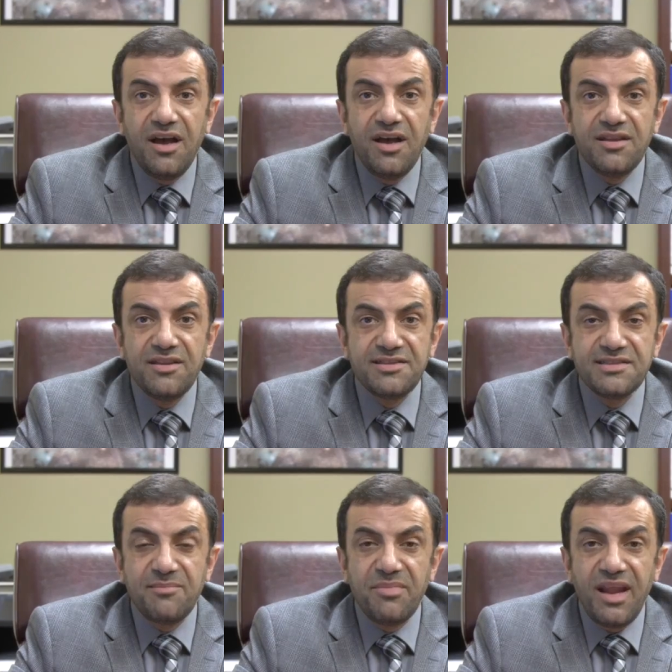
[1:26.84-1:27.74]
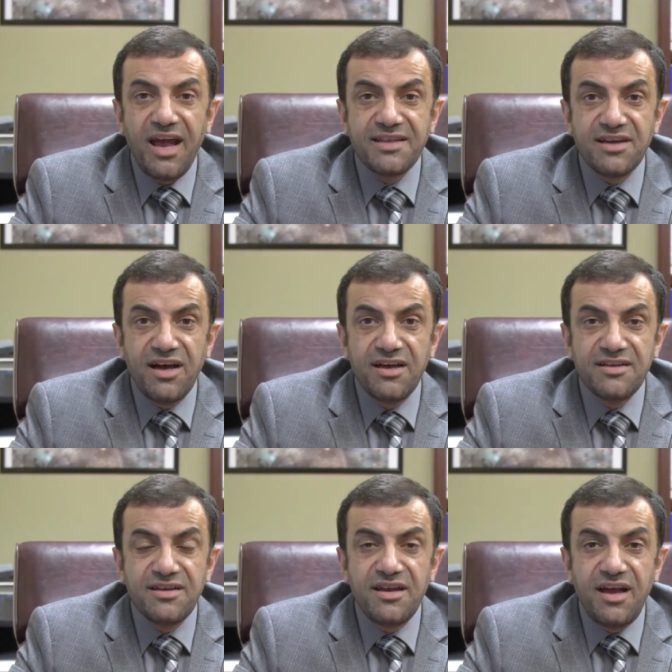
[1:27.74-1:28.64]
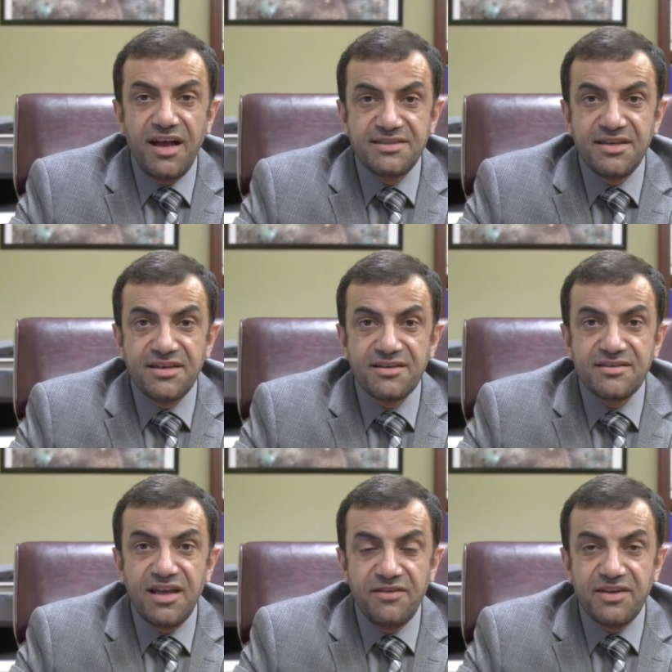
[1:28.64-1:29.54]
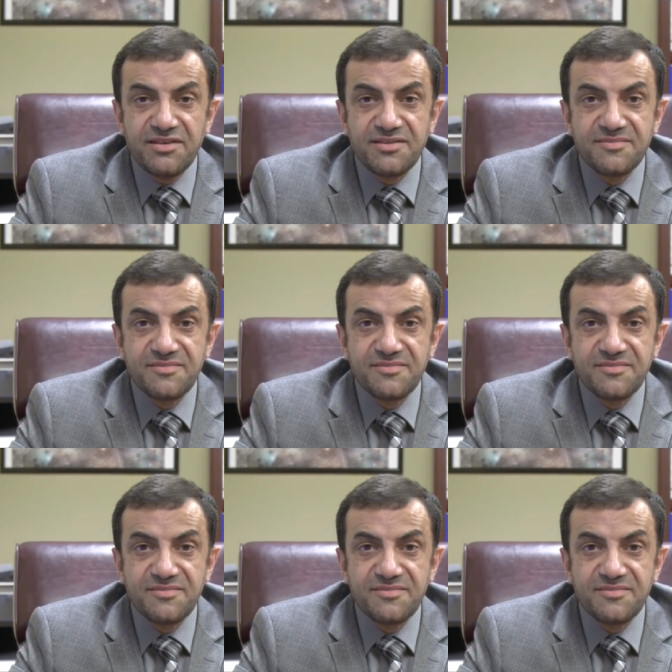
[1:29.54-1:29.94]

And this is a black tie at Air event.